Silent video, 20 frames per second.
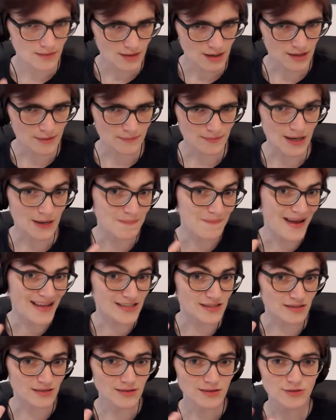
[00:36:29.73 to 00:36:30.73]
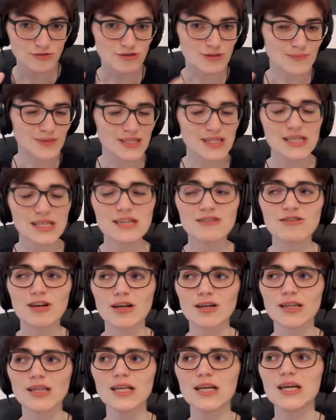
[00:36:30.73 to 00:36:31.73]
a metal or a
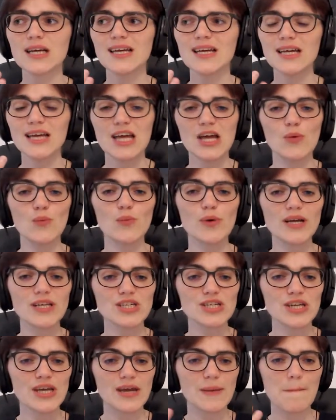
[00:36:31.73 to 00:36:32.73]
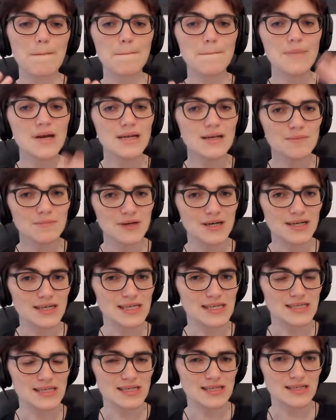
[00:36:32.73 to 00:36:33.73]
material in which it
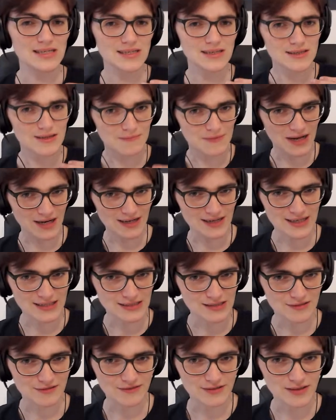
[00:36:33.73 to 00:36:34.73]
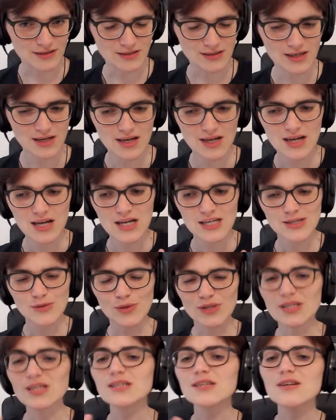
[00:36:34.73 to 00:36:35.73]
minimizes the magnetic field. So
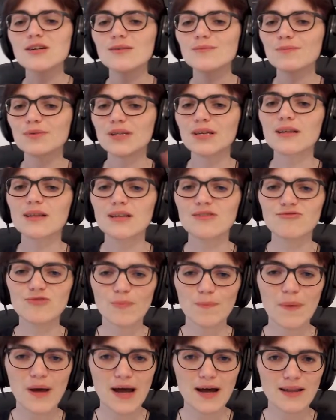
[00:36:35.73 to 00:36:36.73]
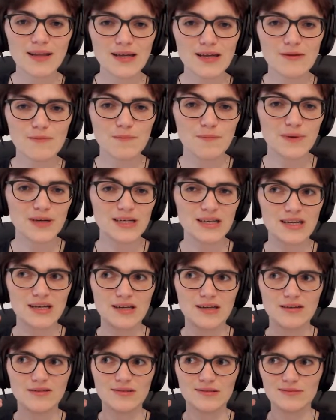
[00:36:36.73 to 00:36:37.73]
it doesn't completely repel it, but
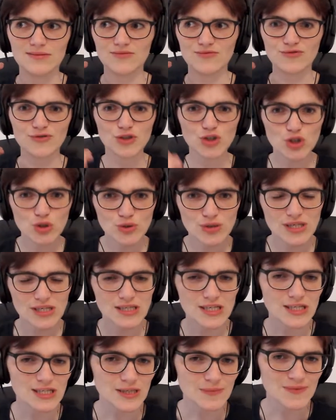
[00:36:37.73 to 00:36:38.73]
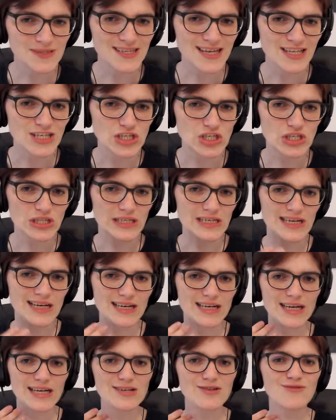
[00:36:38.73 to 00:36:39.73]
it reduces it substantially and
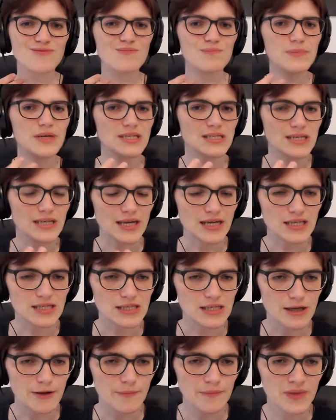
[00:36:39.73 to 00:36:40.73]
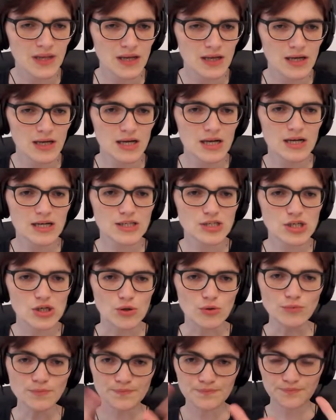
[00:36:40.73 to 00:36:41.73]
kind of mitigates it.
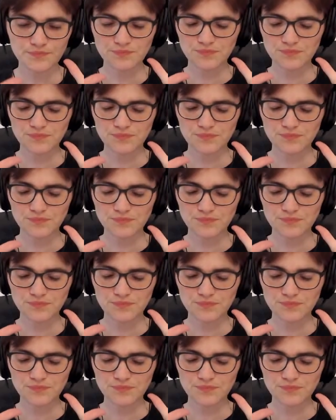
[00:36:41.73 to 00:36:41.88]
So